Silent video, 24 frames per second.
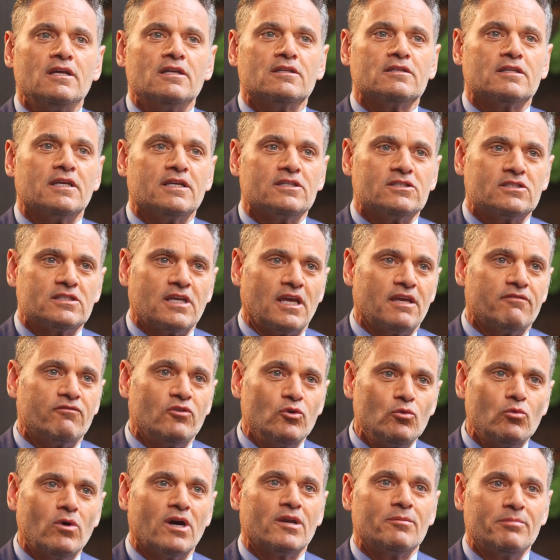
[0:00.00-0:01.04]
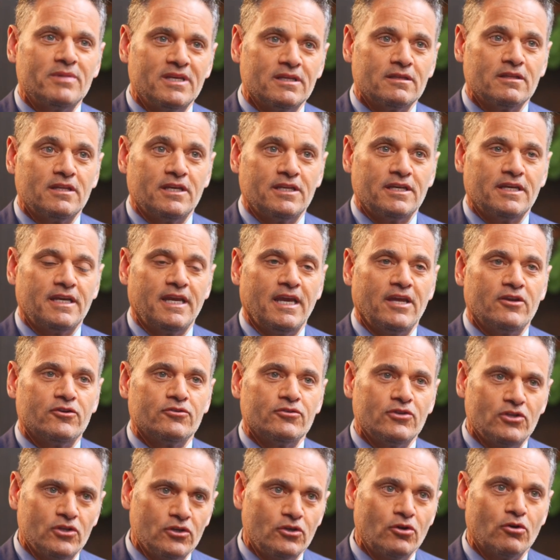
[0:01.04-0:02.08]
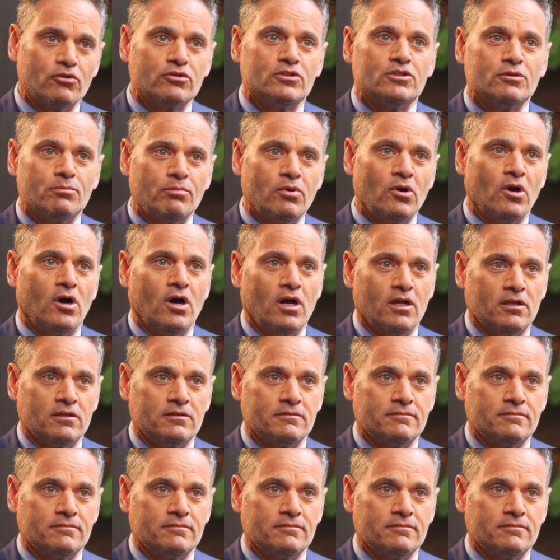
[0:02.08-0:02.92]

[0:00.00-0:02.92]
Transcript: They say if you want to be a litigator, you go to DePaul.